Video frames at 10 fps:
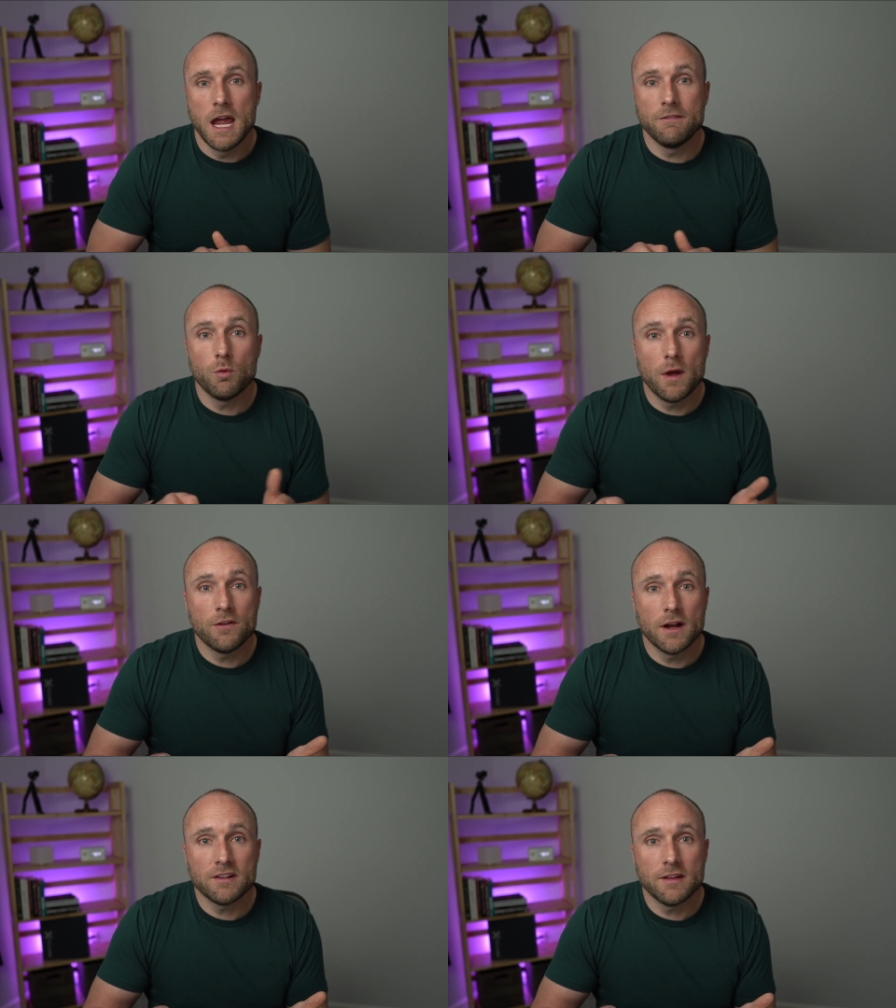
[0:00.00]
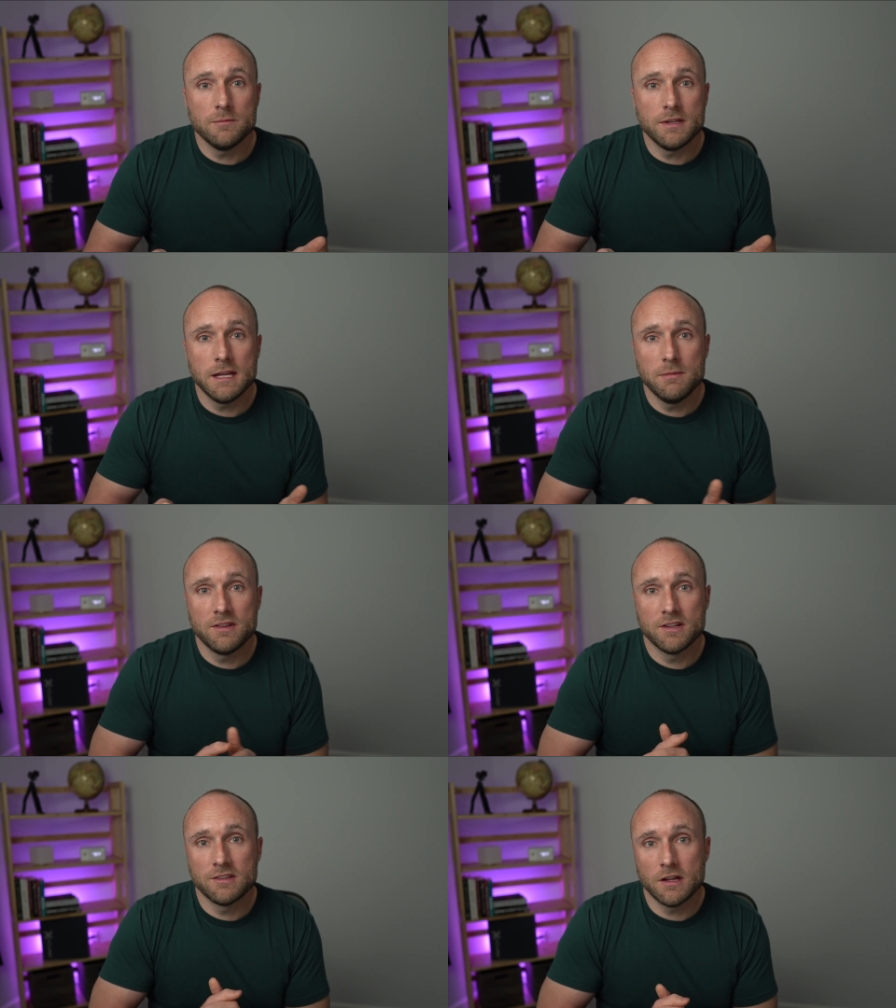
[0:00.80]
If the WeatherXM team is
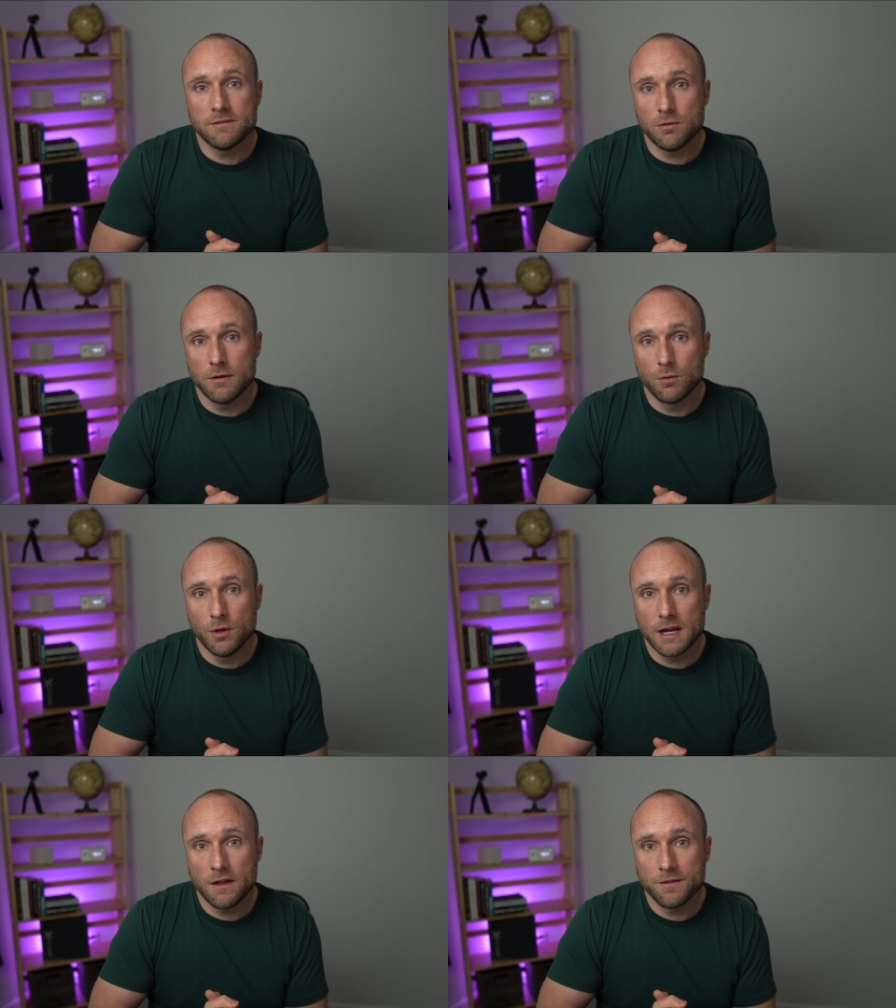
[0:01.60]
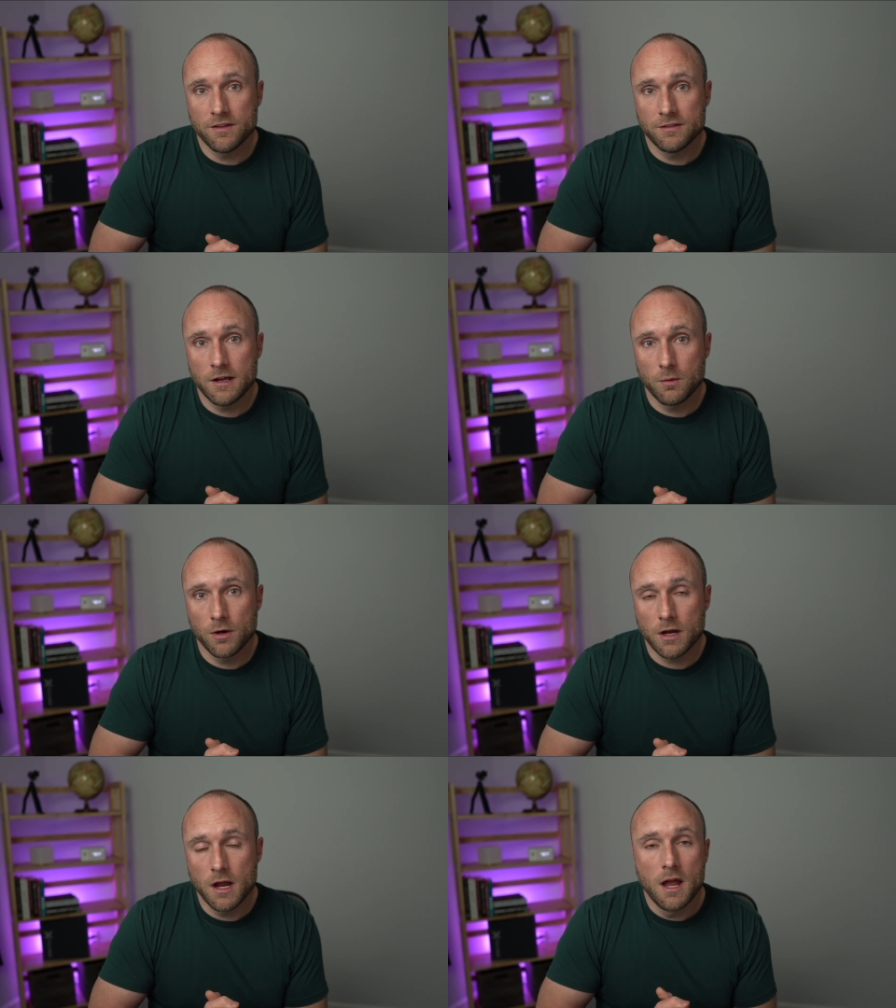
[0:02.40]
successful at rolling out this
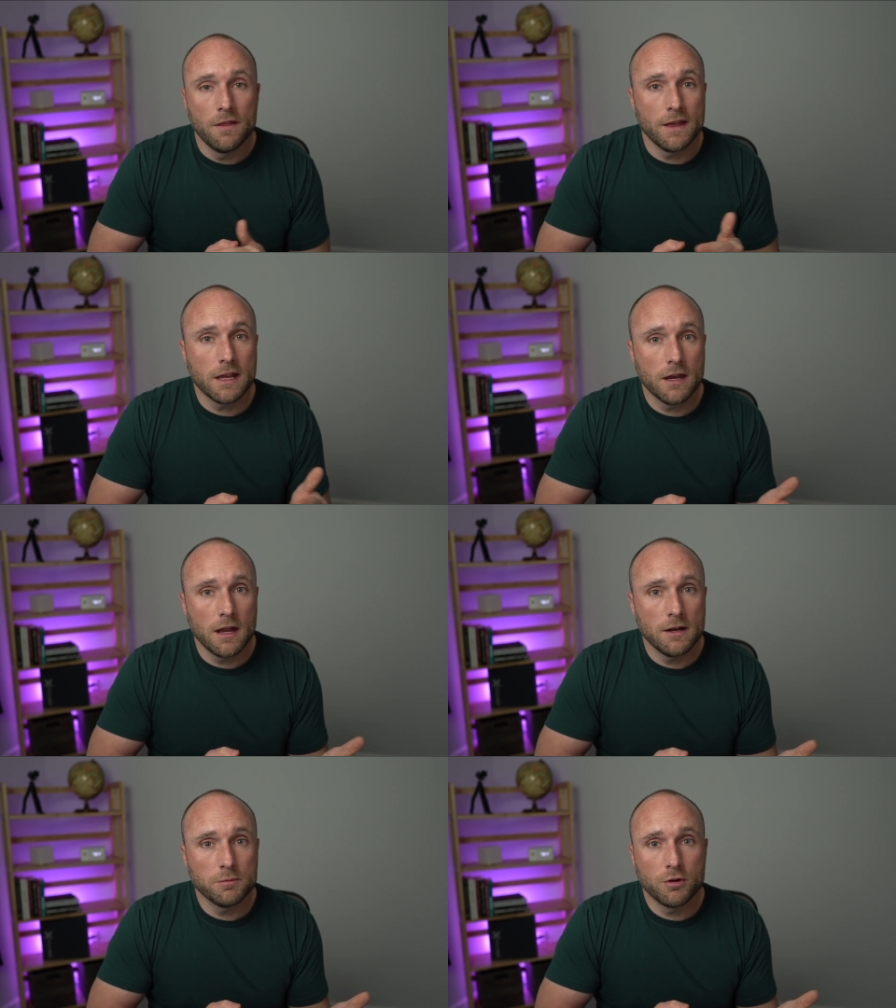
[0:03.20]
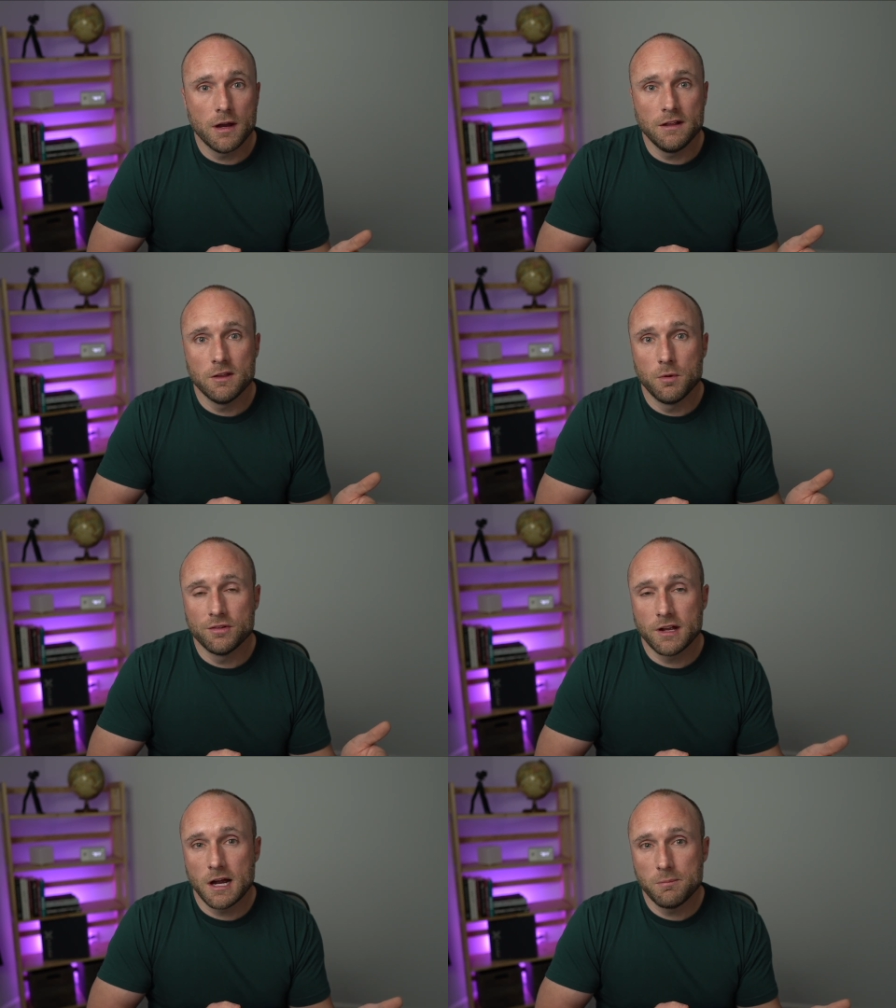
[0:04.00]
network, they could end up creating the most
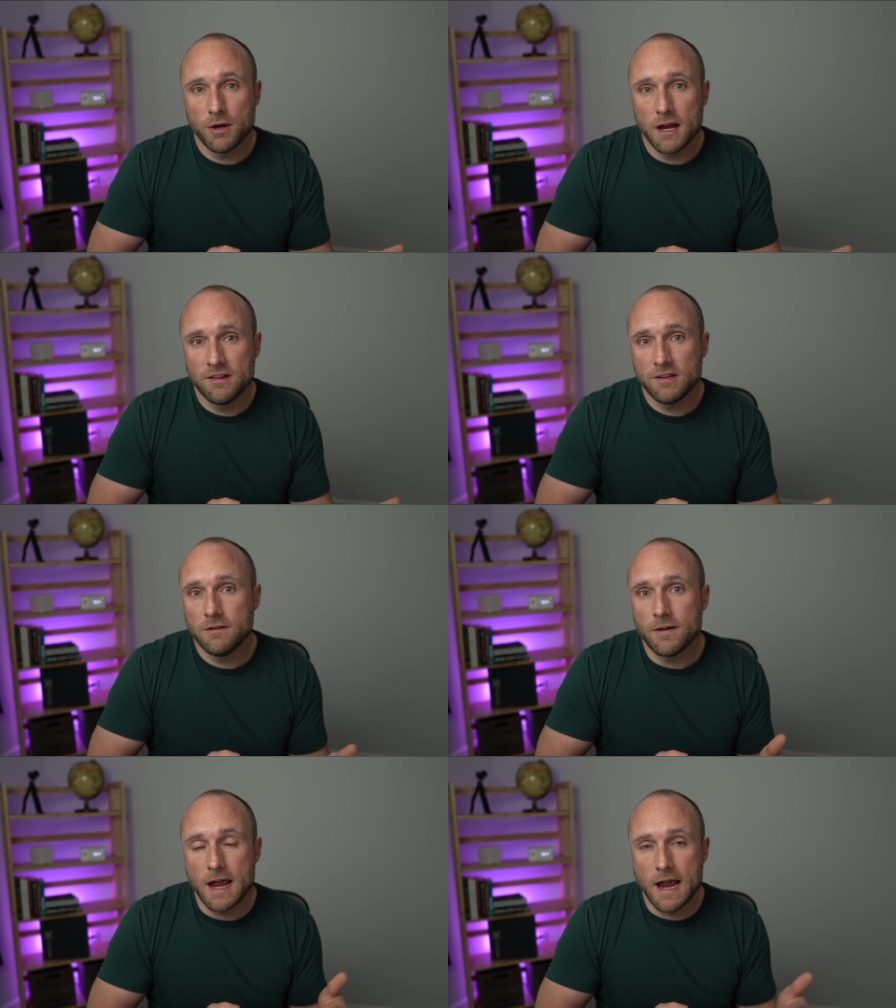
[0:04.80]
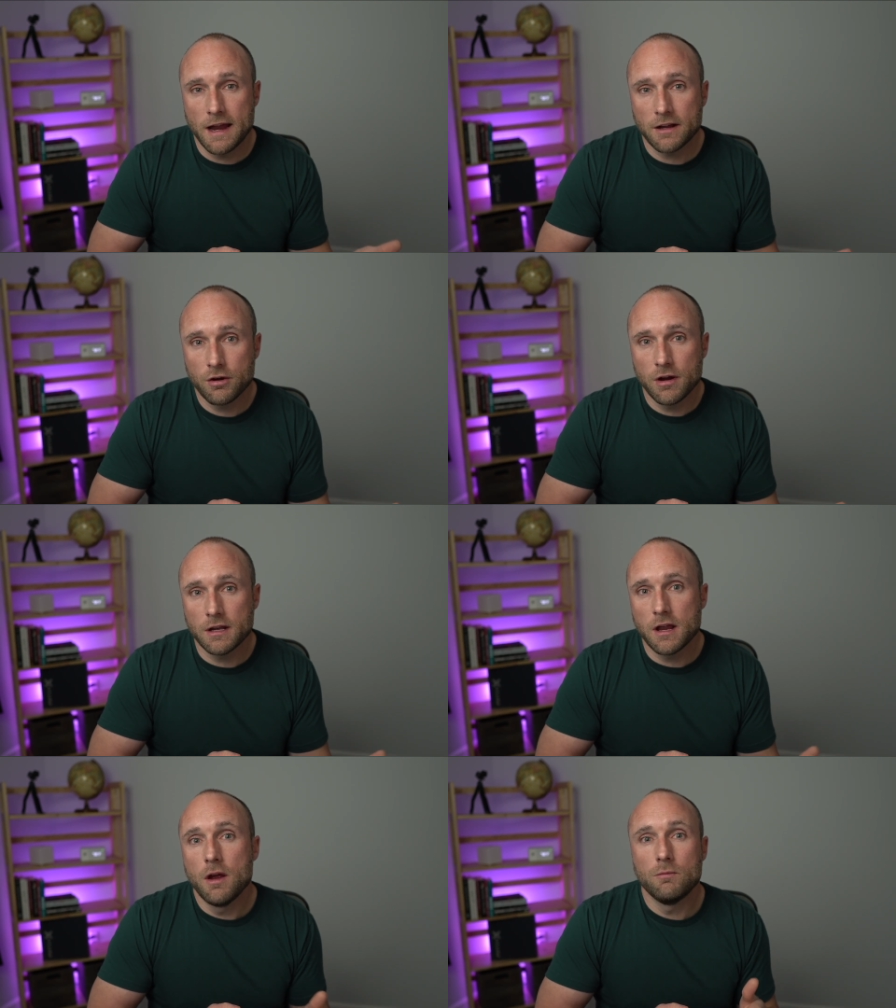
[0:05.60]
comprehensive, accurate,